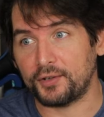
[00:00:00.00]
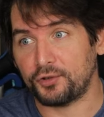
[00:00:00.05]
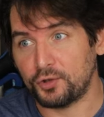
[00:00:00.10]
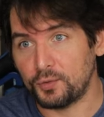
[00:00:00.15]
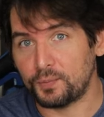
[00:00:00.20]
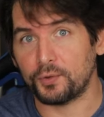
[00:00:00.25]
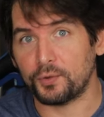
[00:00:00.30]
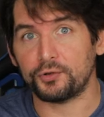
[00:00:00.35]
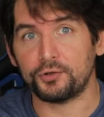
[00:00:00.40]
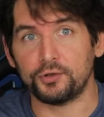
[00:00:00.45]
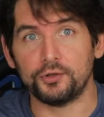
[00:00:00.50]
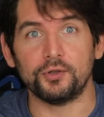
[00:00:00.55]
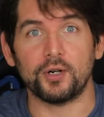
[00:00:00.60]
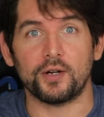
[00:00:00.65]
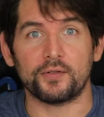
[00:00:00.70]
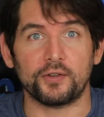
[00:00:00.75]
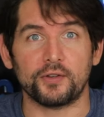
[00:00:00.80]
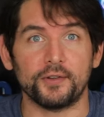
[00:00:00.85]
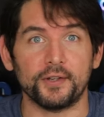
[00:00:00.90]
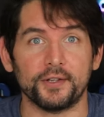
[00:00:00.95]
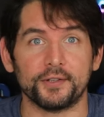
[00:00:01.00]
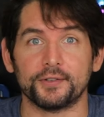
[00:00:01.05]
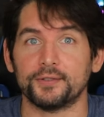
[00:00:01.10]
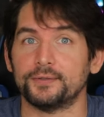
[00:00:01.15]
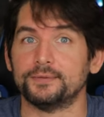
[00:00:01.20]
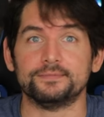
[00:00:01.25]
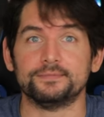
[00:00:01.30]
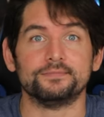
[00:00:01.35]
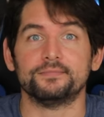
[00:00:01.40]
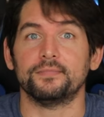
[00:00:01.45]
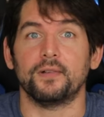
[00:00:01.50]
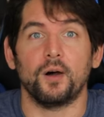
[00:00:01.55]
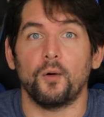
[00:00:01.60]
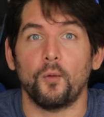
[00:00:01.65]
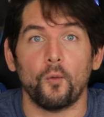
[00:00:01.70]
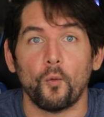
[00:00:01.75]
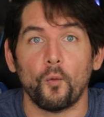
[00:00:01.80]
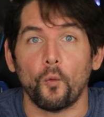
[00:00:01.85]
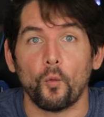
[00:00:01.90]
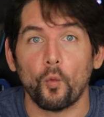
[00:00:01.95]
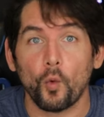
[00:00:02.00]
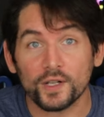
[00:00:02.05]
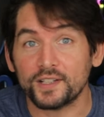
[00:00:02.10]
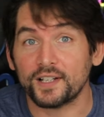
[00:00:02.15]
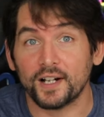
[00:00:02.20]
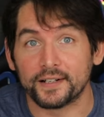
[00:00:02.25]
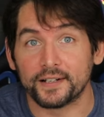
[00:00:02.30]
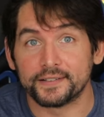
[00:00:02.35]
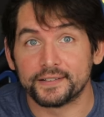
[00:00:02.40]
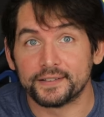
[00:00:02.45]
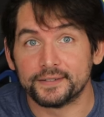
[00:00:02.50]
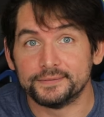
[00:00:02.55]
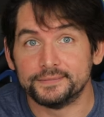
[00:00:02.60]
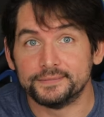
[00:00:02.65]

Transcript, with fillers: I supposed to do after this? What kind?